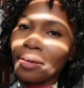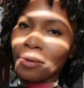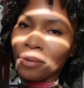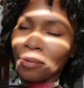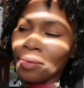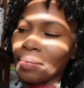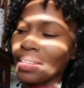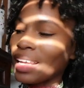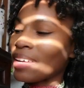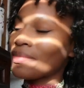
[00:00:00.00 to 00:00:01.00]
I hold it with my
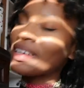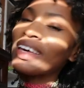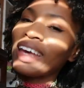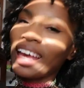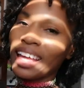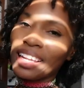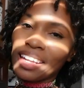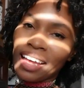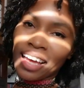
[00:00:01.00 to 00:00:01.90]
left, and